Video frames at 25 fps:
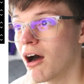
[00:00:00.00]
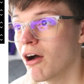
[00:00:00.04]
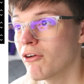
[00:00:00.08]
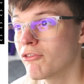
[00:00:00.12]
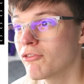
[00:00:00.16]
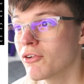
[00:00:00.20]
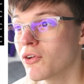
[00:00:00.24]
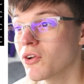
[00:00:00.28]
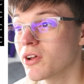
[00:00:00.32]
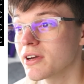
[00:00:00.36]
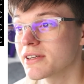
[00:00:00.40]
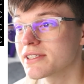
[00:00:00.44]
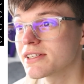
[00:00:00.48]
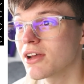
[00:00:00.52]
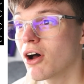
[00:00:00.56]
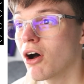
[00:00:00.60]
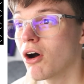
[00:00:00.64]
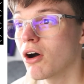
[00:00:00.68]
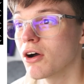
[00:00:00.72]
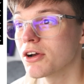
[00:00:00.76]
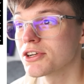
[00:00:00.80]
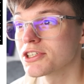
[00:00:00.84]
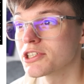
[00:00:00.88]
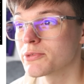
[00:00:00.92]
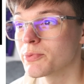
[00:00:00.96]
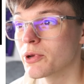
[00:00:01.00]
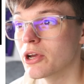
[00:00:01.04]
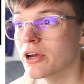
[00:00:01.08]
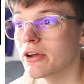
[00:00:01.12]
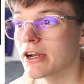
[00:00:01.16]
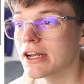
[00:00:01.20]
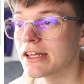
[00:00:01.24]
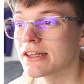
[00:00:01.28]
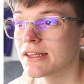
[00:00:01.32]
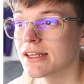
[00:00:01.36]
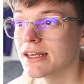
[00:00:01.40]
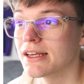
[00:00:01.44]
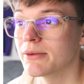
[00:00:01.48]
I feel like it's harsh to
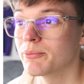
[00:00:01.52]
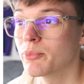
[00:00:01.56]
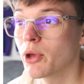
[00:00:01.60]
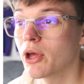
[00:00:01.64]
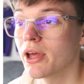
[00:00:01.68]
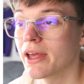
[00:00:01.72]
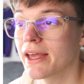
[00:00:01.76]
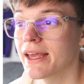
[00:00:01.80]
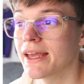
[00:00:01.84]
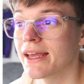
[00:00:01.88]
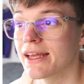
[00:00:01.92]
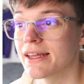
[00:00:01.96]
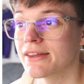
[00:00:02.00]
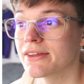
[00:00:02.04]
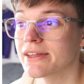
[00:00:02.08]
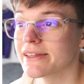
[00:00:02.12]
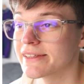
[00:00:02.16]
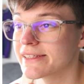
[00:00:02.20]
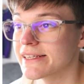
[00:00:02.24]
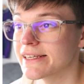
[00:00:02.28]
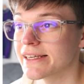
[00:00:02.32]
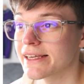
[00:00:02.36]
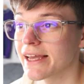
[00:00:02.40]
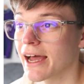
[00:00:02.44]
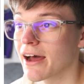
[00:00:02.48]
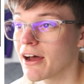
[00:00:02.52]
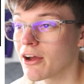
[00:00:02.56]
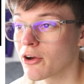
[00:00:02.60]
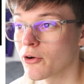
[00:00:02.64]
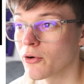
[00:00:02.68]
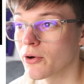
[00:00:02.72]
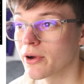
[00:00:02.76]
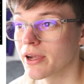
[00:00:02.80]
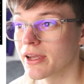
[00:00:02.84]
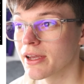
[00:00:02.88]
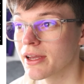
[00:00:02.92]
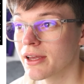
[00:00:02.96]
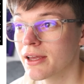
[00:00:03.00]
put it in the D
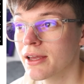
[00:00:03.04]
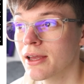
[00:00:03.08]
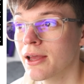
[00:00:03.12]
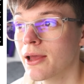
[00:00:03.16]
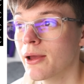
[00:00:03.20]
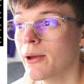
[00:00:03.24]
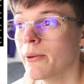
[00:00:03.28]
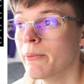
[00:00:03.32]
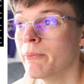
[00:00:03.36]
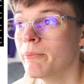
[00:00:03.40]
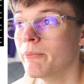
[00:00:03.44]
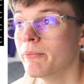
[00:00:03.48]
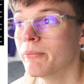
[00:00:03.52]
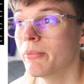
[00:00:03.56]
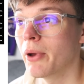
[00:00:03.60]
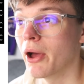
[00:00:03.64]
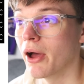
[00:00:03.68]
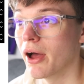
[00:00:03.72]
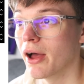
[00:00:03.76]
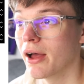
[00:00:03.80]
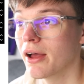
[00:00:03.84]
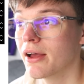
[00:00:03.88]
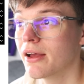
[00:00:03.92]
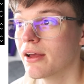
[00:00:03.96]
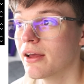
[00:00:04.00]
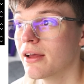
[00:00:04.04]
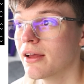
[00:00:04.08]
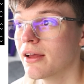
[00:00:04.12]
category, but